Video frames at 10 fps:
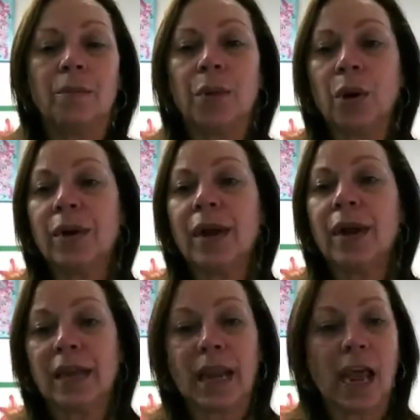
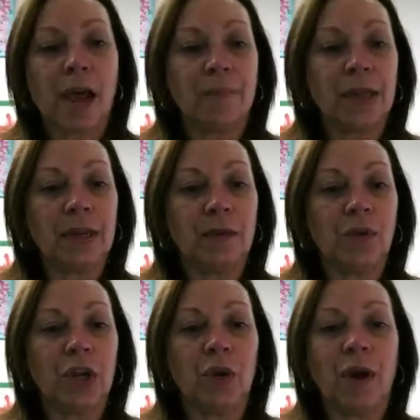Burnout can happen
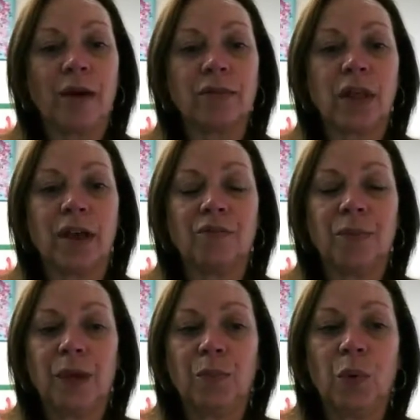when you have a lot of
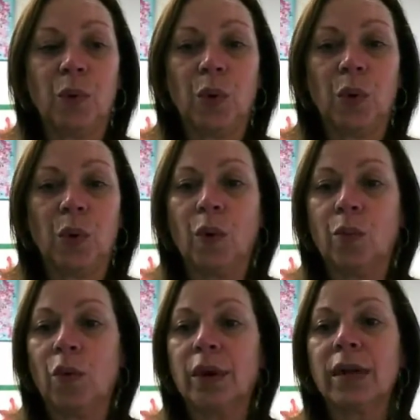people who are
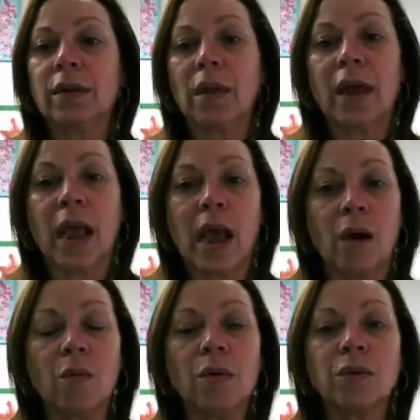working a lot of
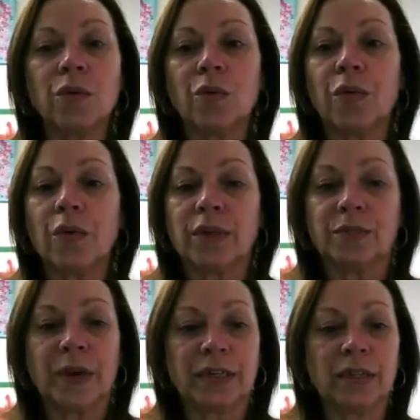hours or they're
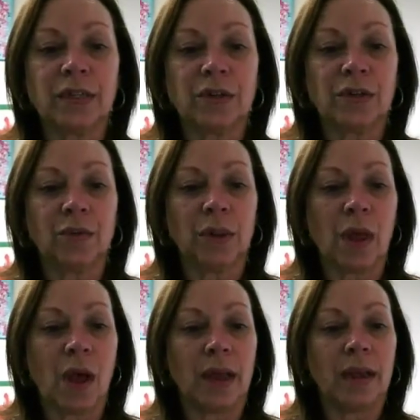expected to do a
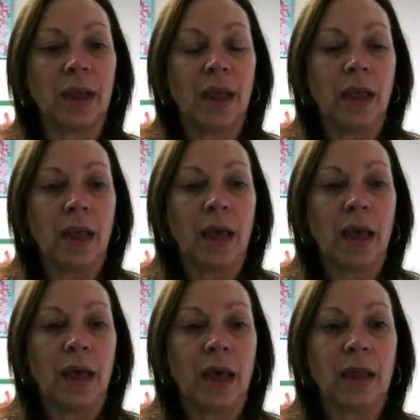lot,
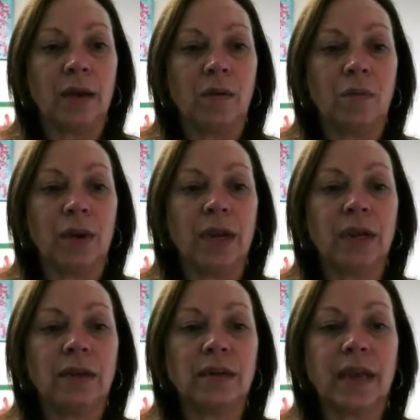and we
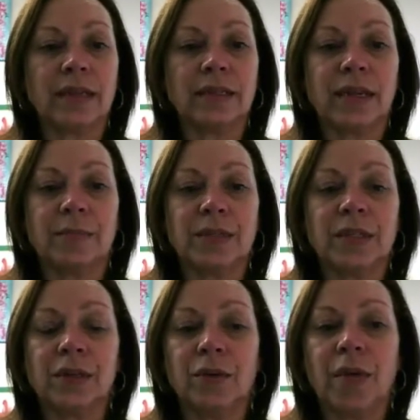need to take steps
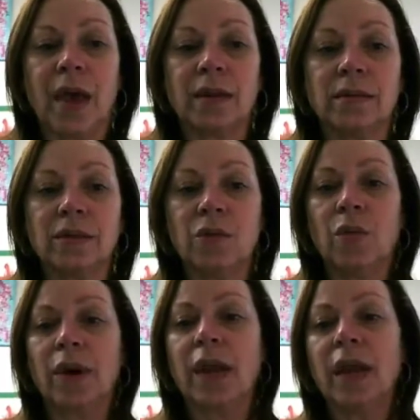to do that. So
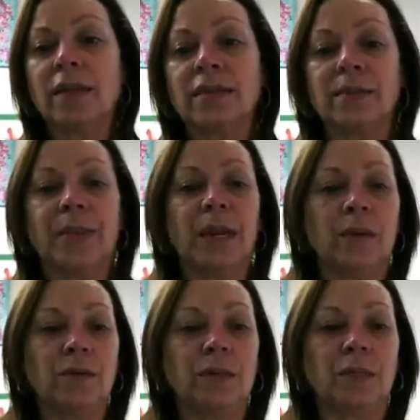what can somebody
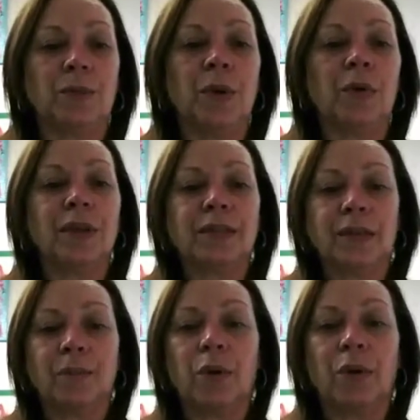who's
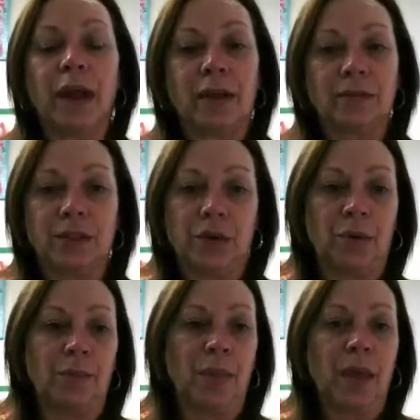experiencing burnout
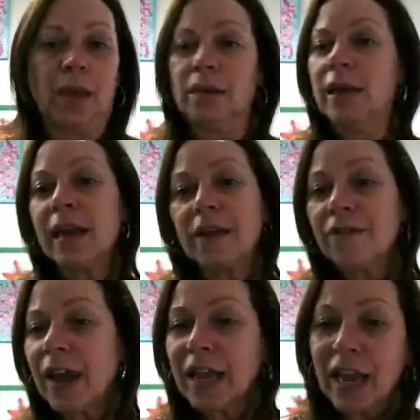do? Take a
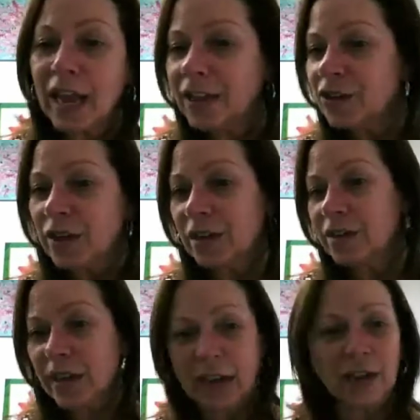
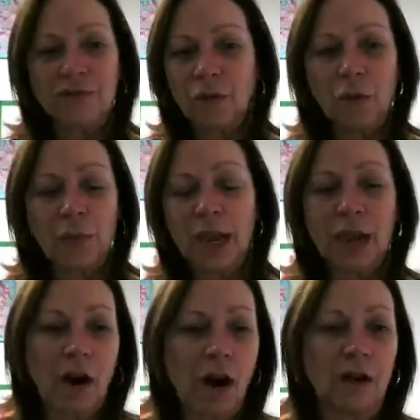vacation. Take a full
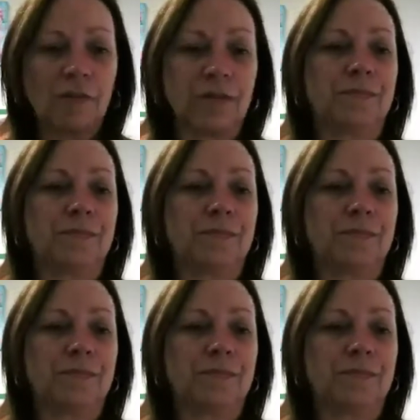week off.